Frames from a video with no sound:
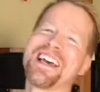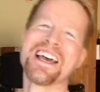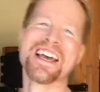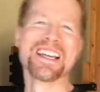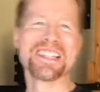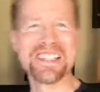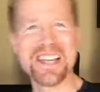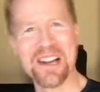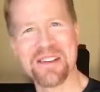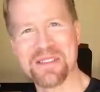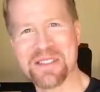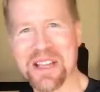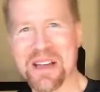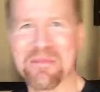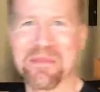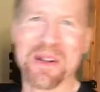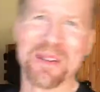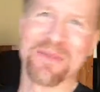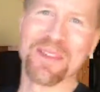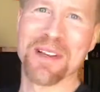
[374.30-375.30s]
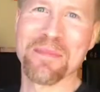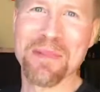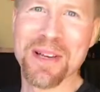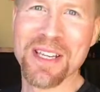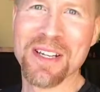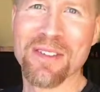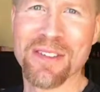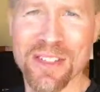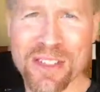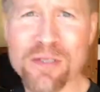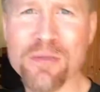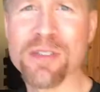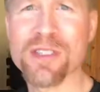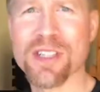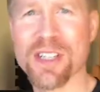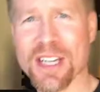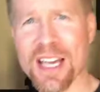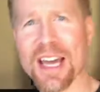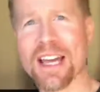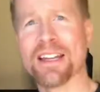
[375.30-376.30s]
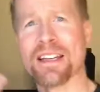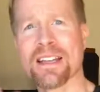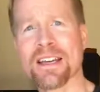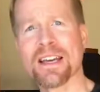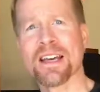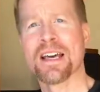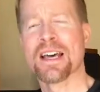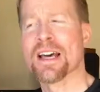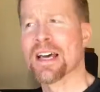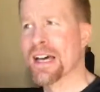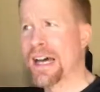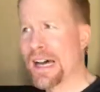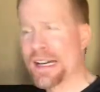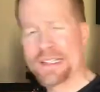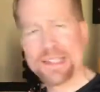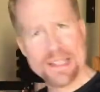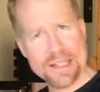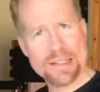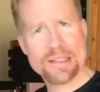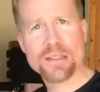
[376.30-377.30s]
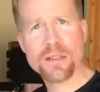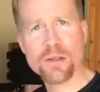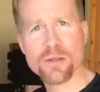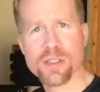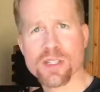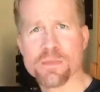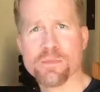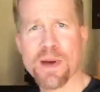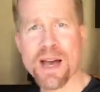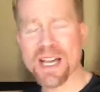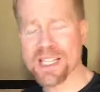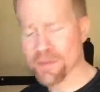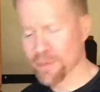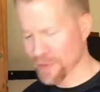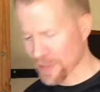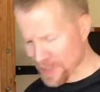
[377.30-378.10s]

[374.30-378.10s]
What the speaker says: It's not always that perfect, but you do what you can to get as close as possible.